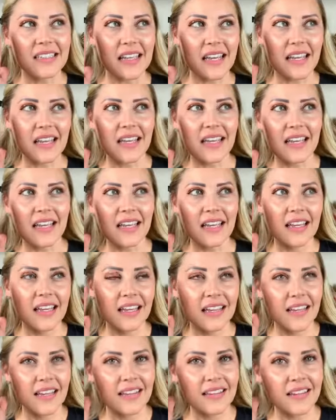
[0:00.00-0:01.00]
like
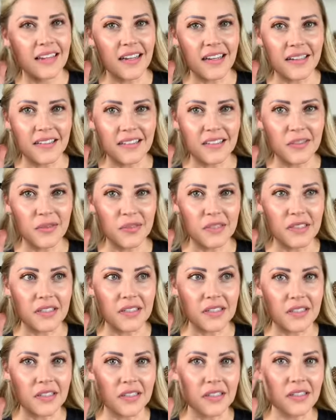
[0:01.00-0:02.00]
the ugly twin
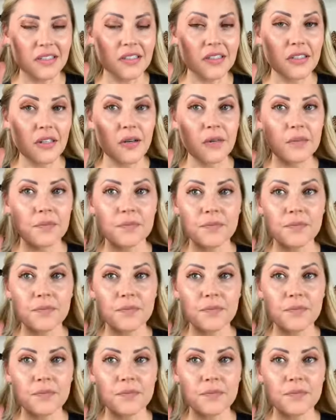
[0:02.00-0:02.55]
sister. So